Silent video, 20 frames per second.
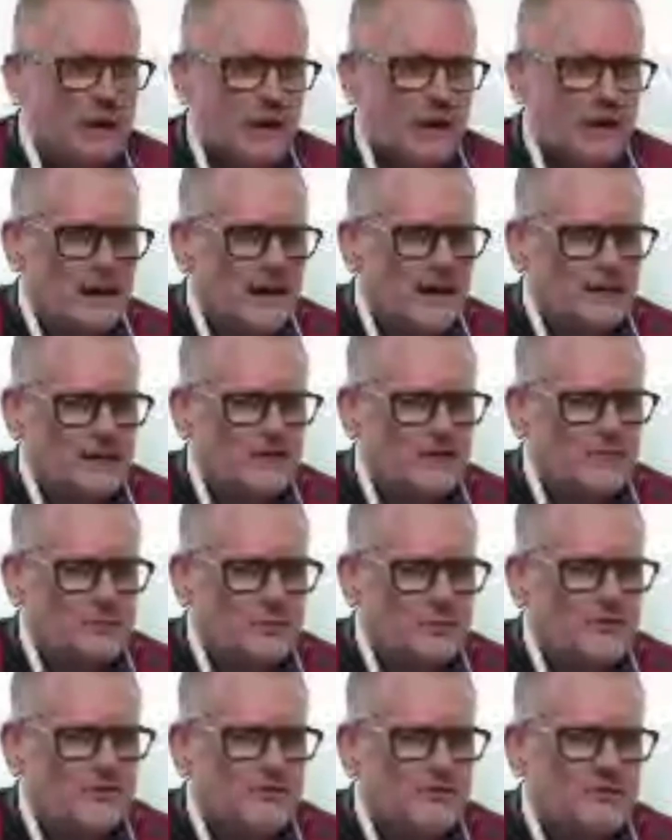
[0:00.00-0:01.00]
I love this
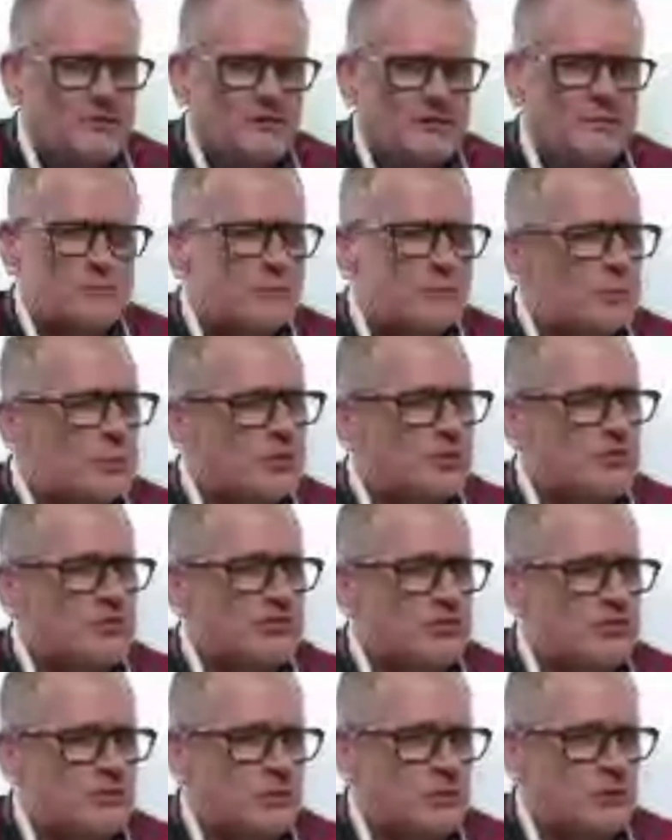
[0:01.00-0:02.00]
business, and more
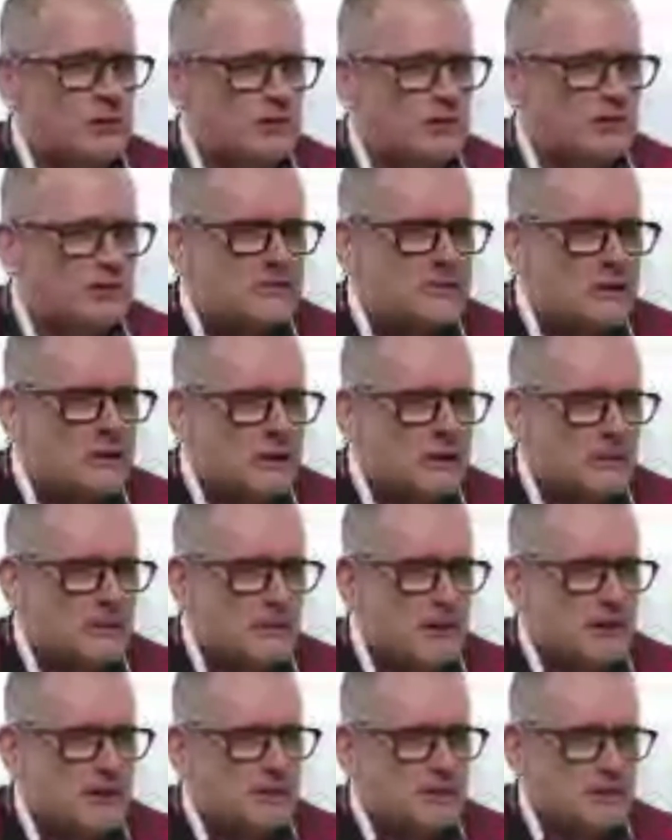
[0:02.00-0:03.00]
than 30 years,
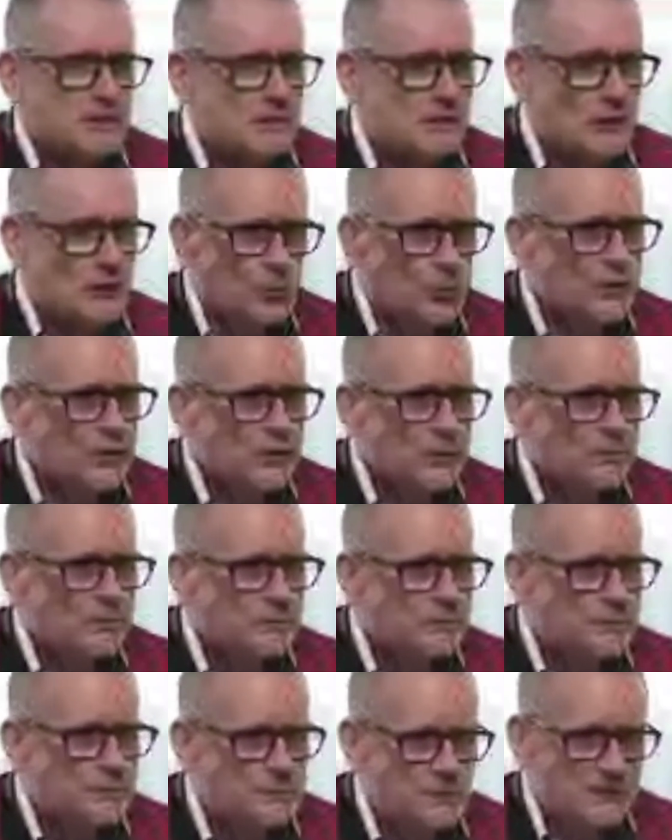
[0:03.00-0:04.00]
my only
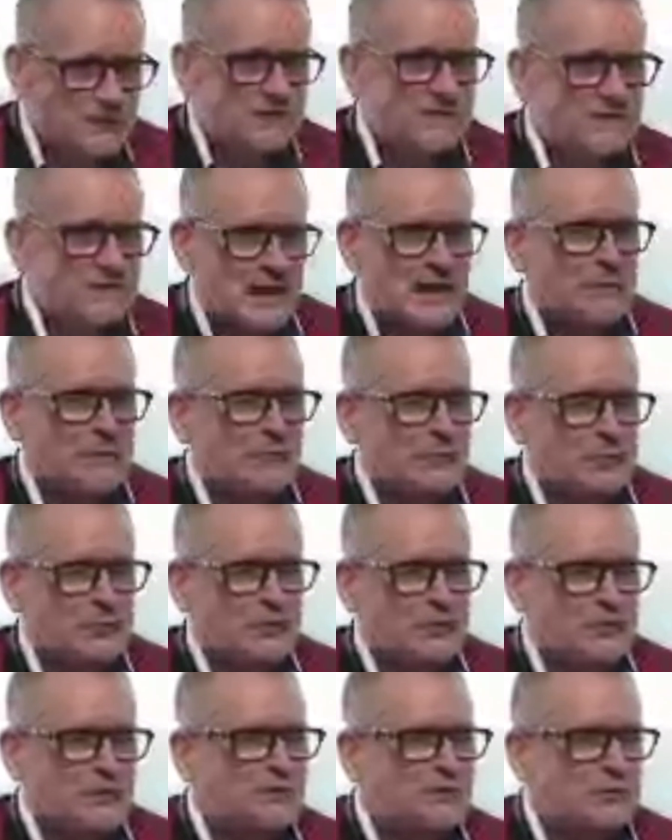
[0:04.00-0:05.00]
business I'm
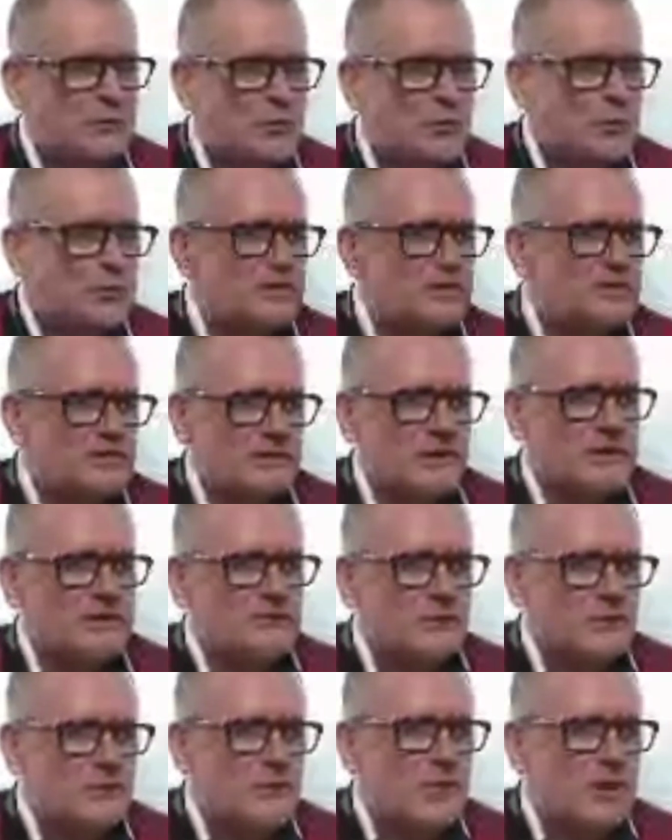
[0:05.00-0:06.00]
doing is always
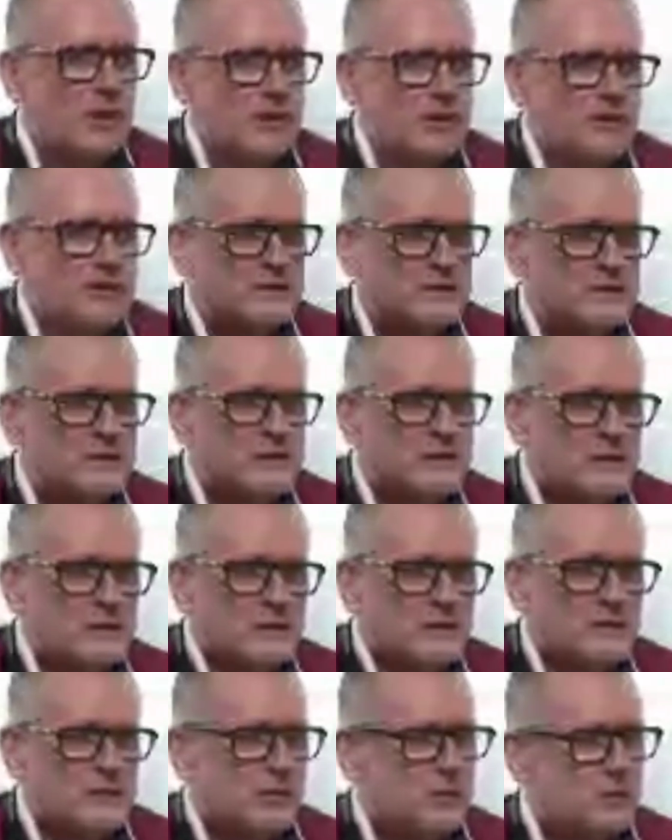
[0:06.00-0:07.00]
network marketing
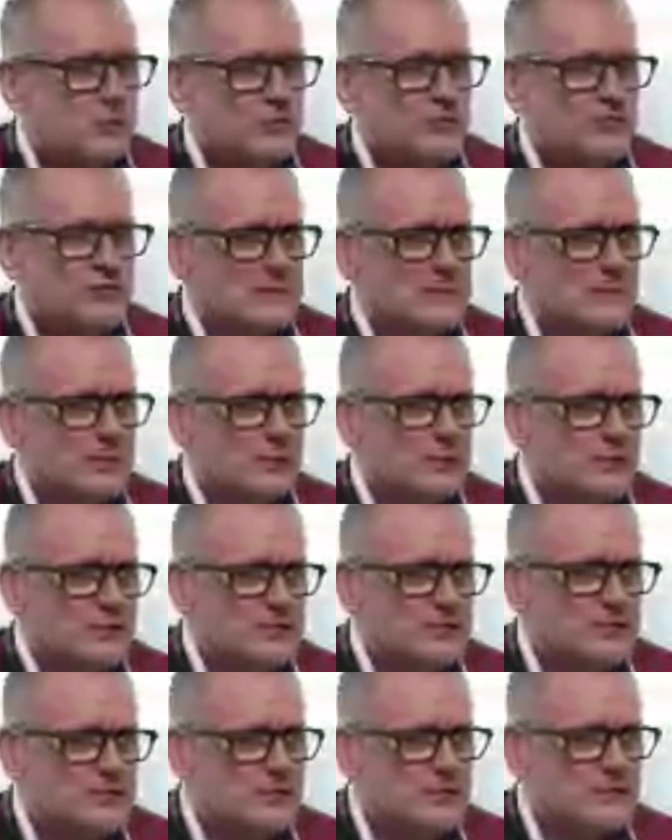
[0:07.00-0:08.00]
for one simple
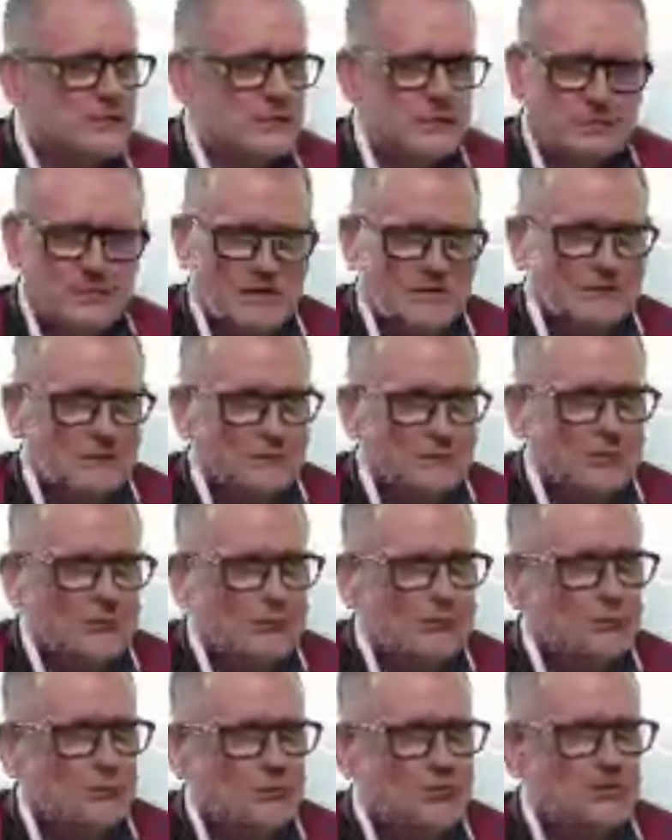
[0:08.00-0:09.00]
reason the best
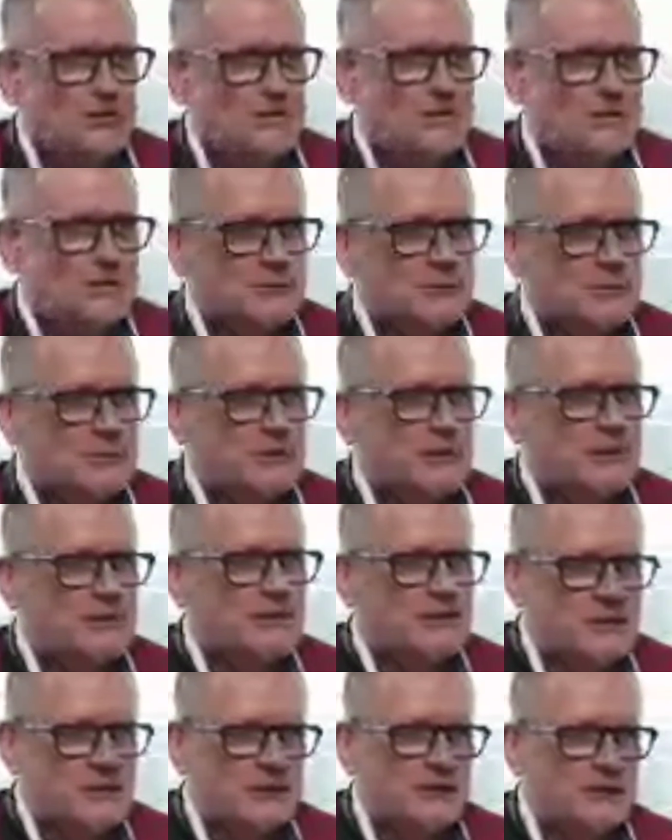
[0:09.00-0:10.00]
opportunity we can
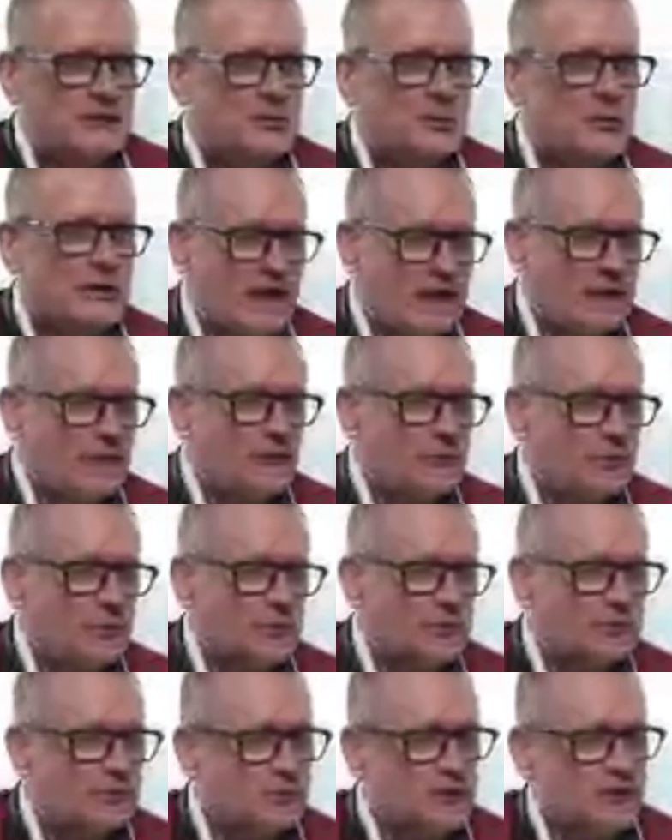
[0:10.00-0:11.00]
give to
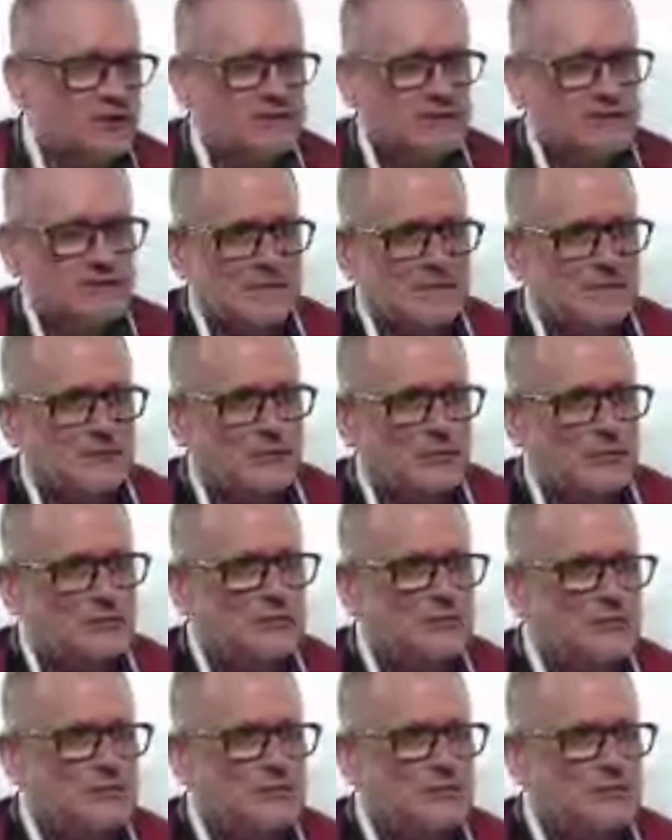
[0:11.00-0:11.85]
everyone to get successful.